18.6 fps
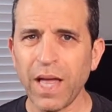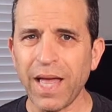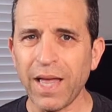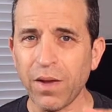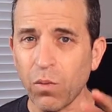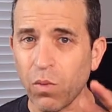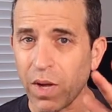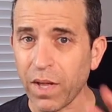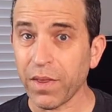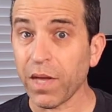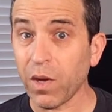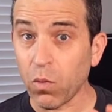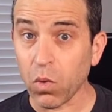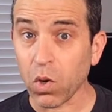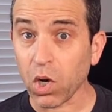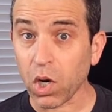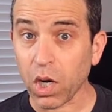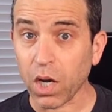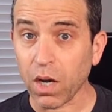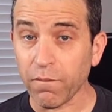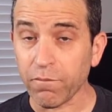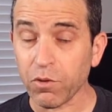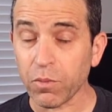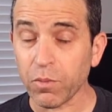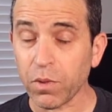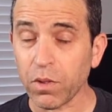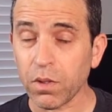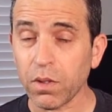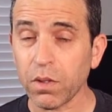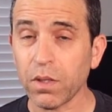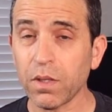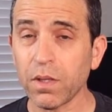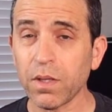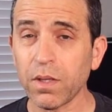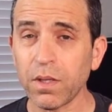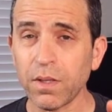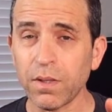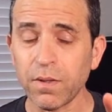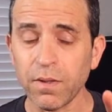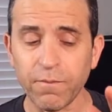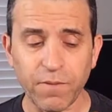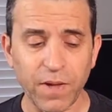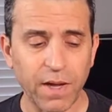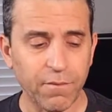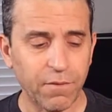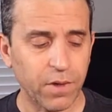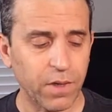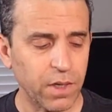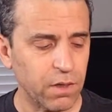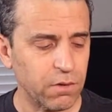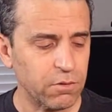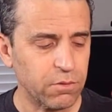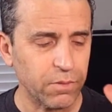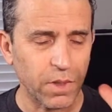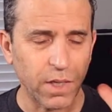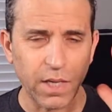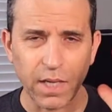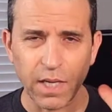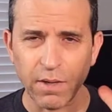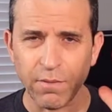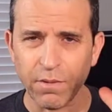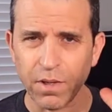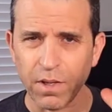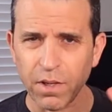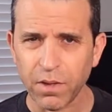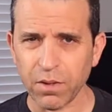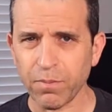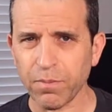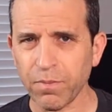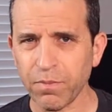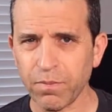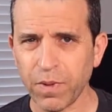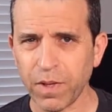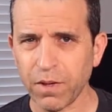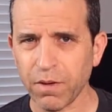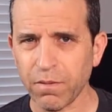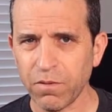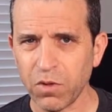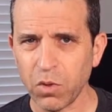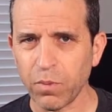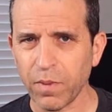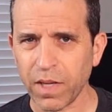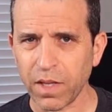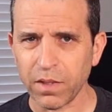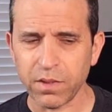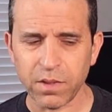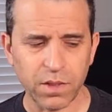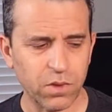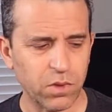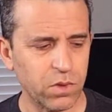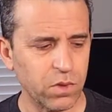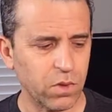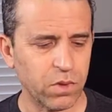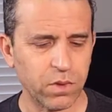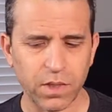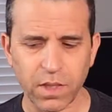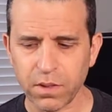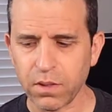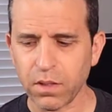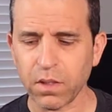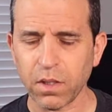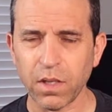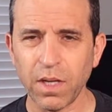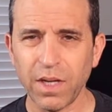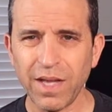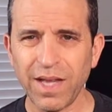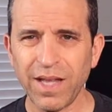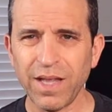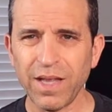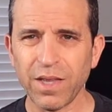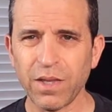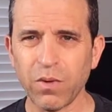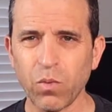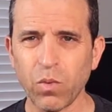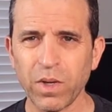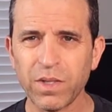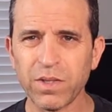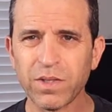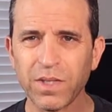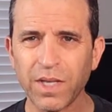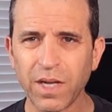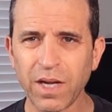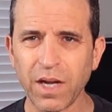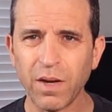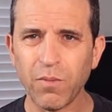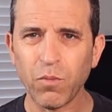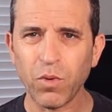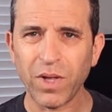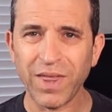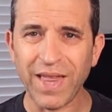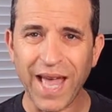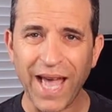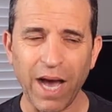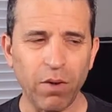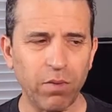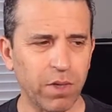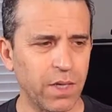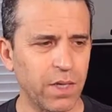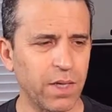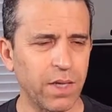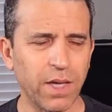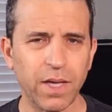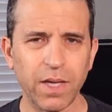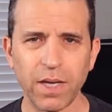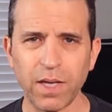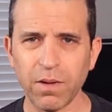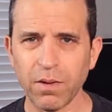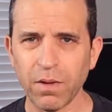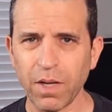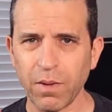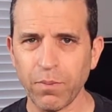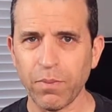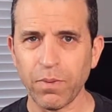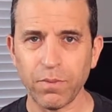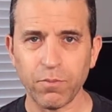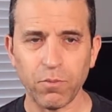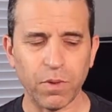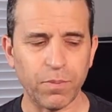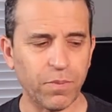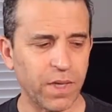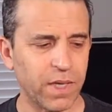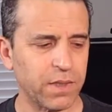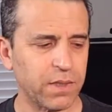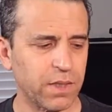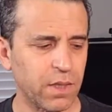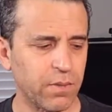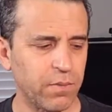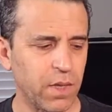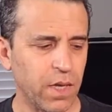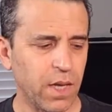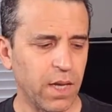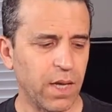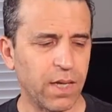And while they were comfortable, and in fact very comfortable, I have another pair of New Balance insoles. I took the ones they come with out, and I, I replaced them.